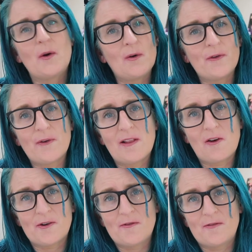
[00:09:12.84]
There are also a
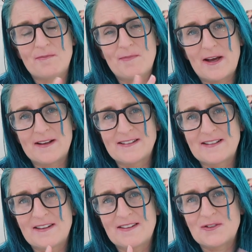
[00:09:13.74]
lot of parts
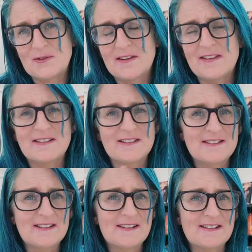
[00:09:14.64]
to the story that just
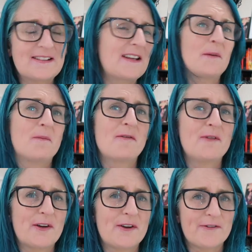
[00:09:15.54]
didn't seem
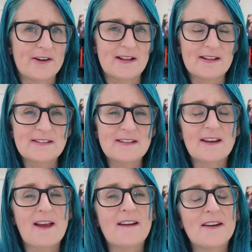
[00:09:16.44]
very
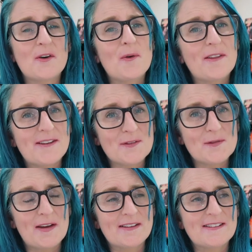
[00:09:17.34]
realistic and I know that it's
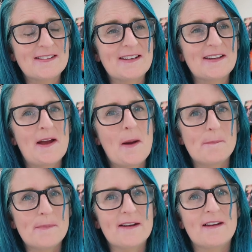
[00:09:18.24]
fantasy
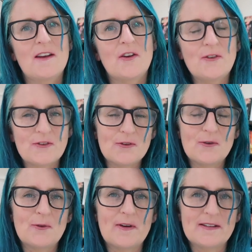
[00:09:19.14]
but you
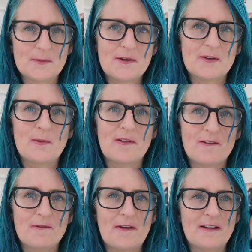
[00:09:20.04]
still expect
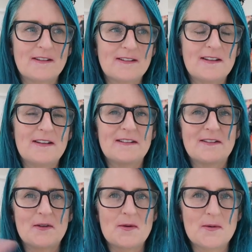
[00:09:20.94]
within fantasy
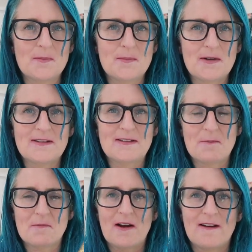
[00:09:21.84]
to the, be
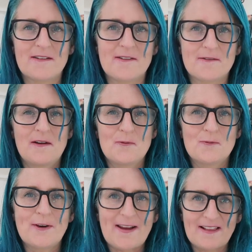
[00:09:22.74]
some kind of
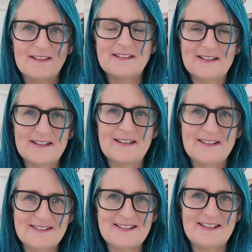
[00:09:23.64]

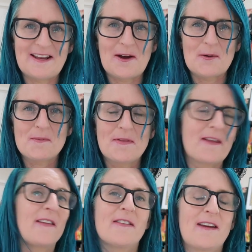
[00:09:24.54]
reality set up
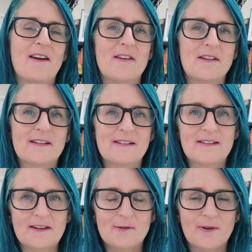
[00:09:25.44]
that the characters
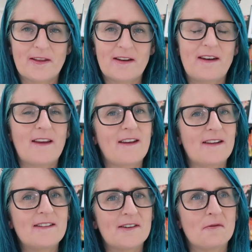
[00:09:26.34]
live within and I
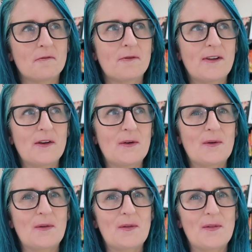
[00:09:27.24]
didn't
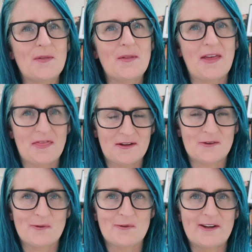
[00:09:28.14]
feel that
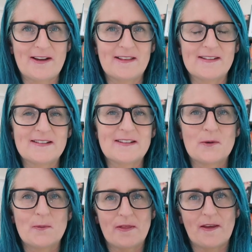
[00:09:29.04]
things were
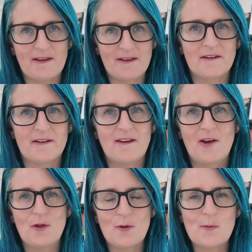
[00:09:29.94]
realistic within
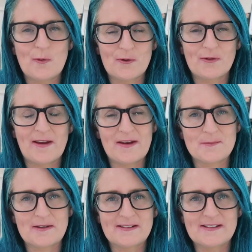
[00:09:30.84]
the world that
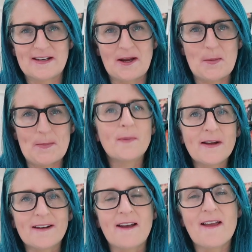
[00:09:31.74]
had been set up.
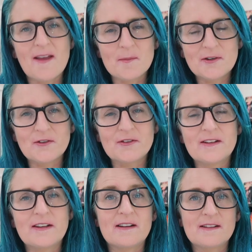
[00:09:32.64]
But I am
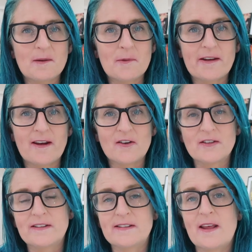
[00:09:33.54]
interested in some of the
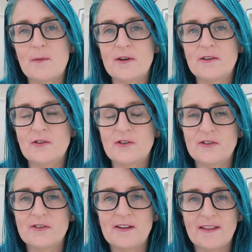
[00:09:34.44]
characters that were
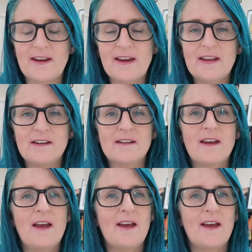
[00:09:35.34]
introduced near the end